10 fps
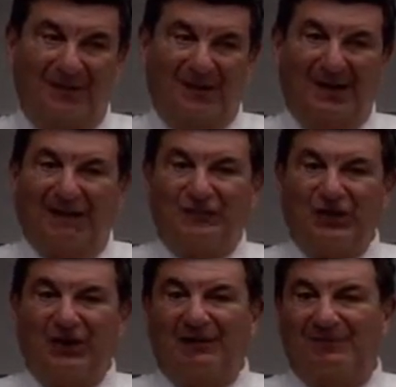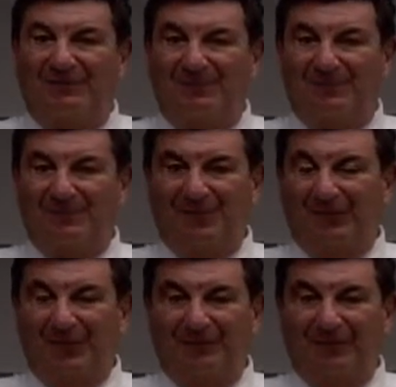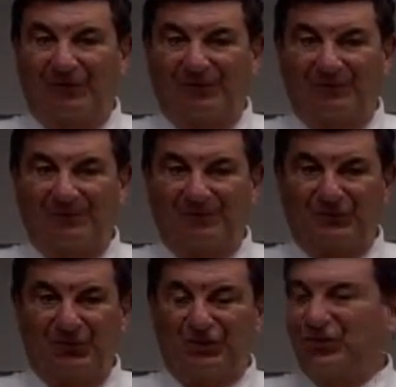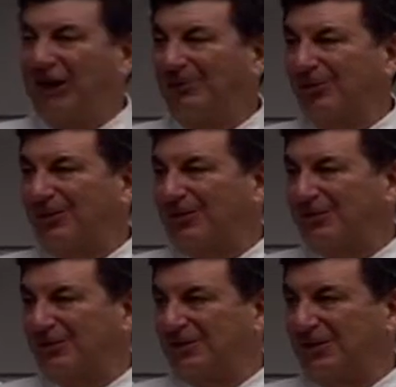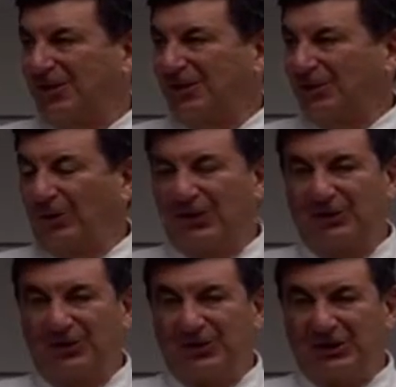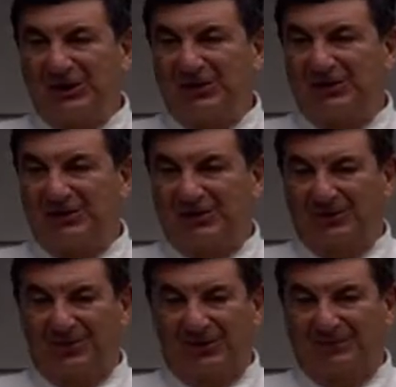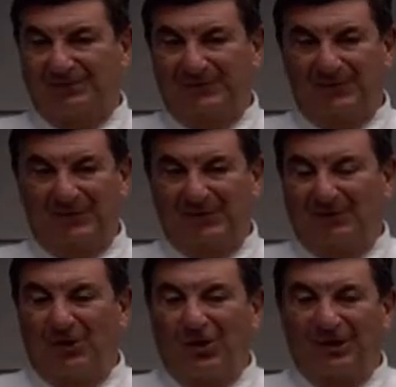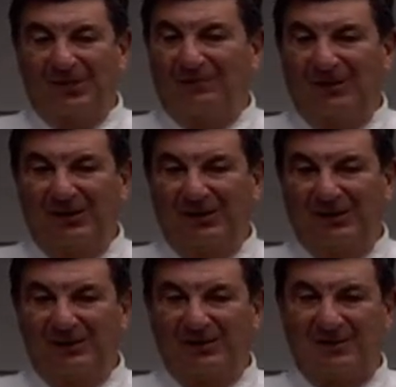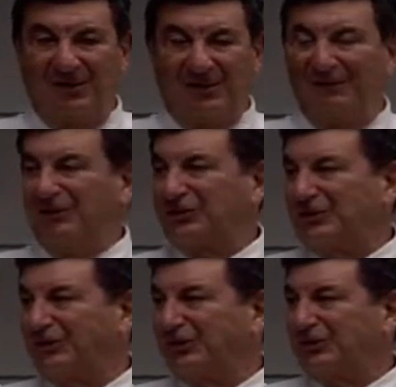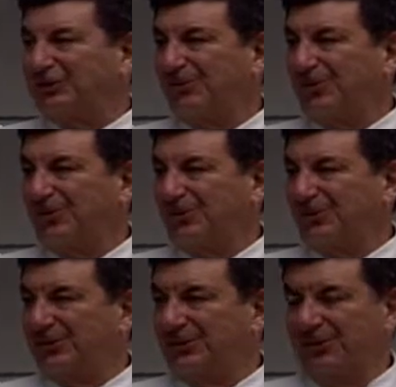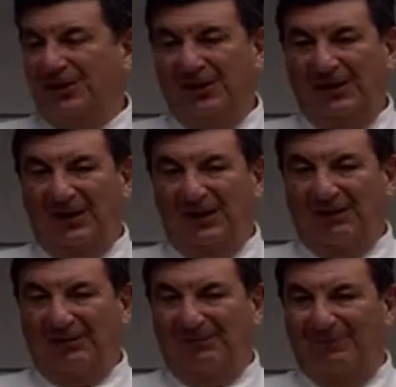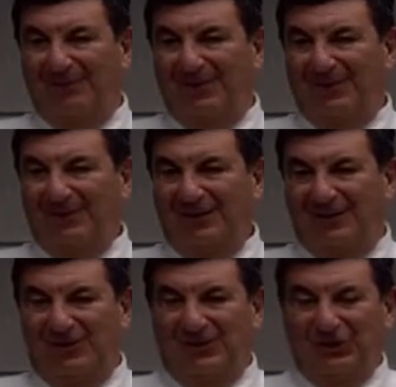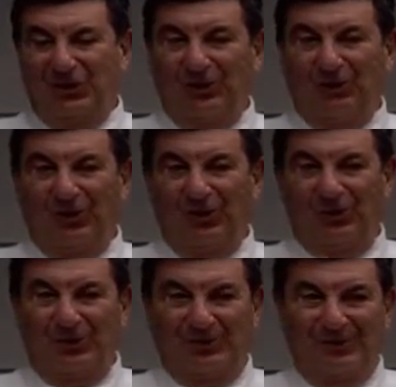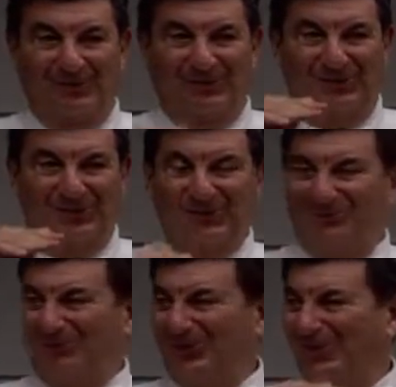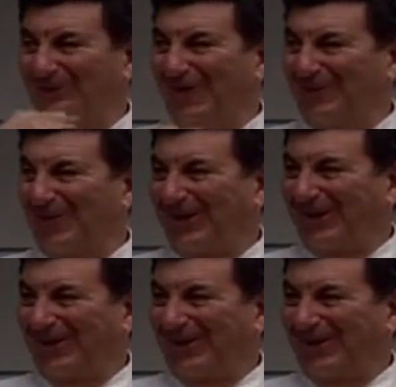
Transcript: I've chaired everything from the chamber to Green Orleans Inc. to um, the marketing committee to conventions business bureau to uh, but you know as you get a little bit older you, you get involved in a lot of